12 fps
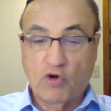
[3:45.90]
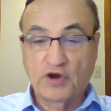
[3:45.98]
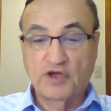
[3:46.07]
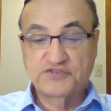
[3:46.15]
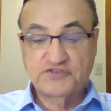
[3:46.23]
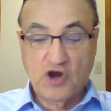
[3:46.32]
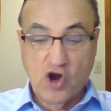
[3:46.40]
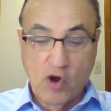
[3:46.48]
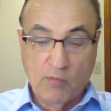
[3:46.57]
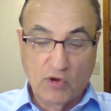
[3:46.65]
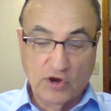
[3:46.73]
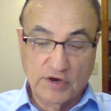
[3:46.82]
What a
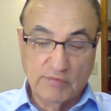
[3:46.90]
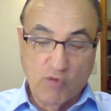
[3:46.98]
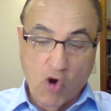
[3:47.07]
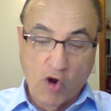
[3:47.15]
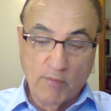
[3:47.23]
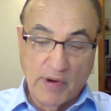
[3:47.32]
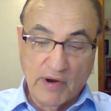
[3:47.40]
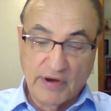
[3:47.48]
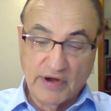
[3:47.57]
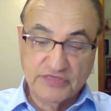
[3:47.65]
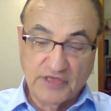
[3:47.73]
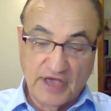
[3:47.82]
terrible and a
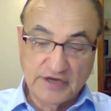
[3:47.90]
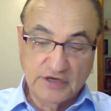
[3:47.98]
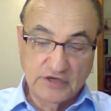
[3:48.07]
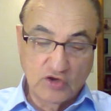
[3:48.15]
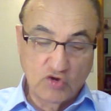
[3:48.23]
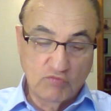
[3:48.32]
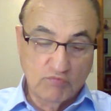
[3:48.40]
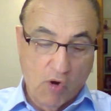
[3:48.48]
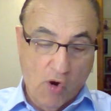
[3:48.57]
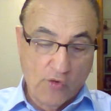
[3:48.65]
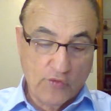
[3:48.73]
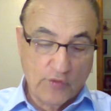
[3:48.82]
barbaric thing to do.
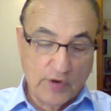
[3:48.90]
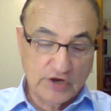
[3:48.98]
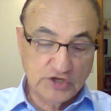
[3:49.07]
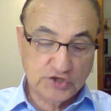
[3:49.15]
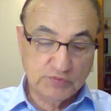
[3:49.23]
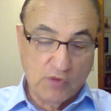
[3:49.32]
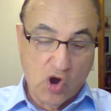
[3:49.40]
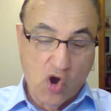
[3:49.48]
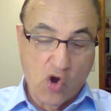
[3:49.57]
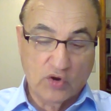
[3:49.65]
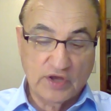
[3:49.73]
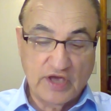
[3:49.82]
Murdering
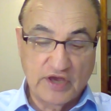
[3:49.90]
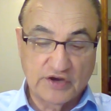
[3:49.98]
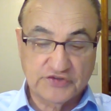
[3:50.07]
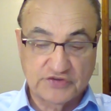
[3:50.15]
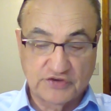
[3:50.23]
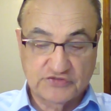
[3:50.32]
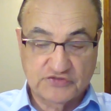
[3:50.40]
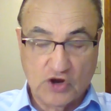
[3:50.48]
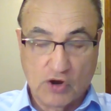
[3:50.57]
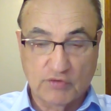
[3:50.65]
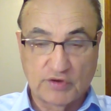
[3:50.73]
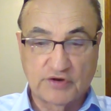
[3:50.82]
small, innocent
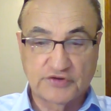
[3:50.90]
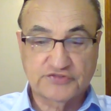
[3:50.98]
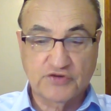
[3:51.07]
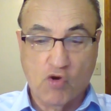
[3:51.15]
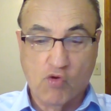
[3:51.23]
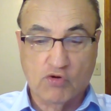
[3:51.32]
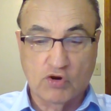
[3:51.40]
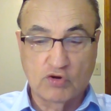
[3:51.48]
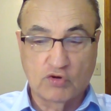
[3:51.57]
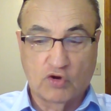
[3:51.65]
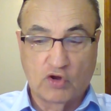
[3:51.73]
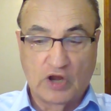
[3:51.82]
children is so
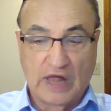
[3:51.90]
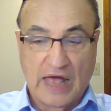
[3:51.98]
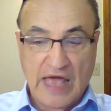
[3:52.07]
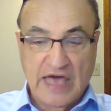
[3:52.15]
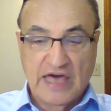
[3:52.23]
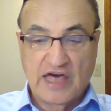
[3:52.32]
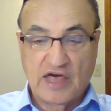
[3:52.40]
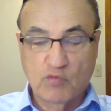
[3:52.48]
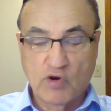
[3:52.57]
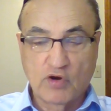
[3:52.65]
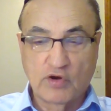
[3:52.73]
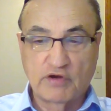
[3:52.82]
cruel.
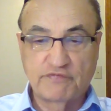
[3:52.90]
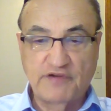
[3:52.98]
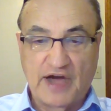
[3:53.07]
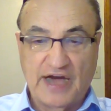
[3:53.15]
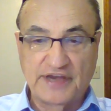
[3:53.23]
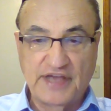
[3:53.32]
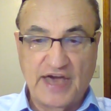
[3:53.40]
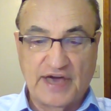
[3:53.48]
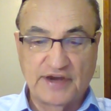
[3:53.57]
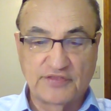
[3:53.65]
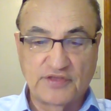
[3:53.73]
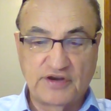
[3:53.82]
And we're going to find
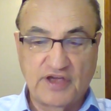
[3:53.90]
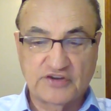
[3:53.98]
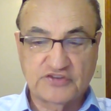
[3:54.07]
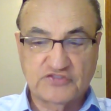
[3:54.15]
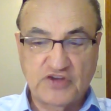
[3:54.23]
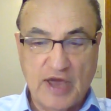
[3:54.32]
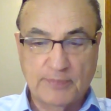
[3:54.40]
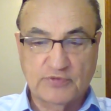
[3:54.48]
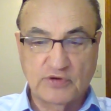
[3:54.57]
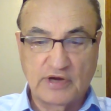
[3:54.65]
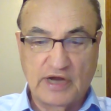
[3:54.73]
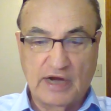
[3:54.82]
out in the next
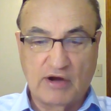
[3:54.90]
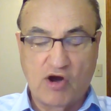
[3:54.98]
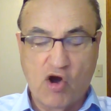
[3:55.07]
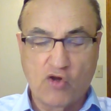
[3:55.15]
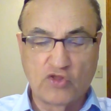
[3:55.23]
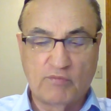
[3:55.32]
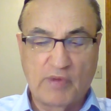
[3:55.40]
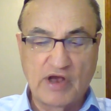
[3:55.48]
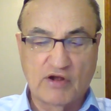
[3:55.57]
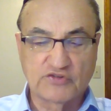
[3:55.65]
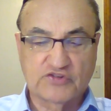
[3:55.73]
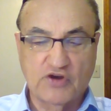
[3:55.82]
chapter how all the
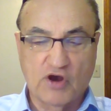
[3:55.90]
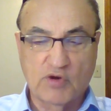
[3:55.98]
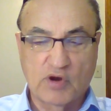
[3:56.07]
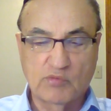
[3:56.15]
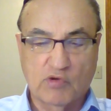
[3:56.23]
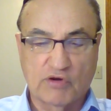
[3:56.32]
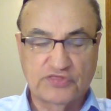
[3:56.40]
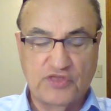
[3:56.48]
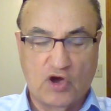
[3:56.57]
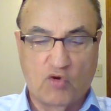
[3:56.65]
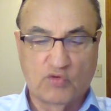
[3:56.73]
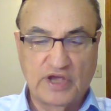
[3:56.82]
male children were
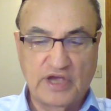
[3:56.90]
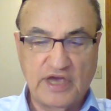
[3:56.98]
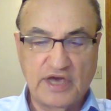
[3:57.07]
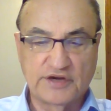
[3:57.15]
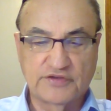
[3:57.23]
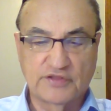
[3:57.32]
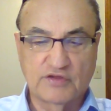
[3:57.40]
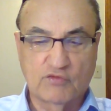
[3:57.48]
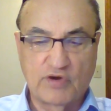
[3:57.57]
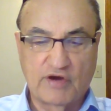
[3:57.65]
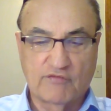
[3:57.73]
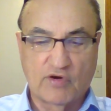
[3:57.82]
thrown into the
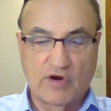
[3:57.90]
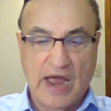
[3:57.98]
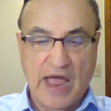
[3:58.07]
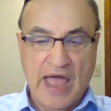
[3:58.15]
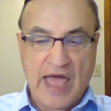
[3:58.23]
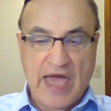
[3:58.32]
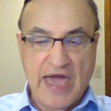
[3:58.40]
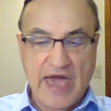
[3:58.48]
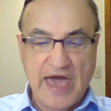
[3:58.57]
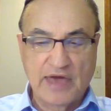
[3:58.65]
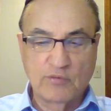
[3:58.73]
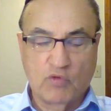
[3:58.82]
river.
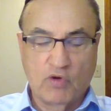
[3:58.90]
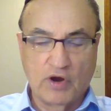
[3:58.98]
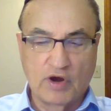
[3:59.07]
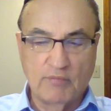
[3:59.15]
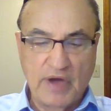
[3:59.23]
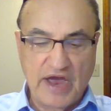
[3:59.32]
And what a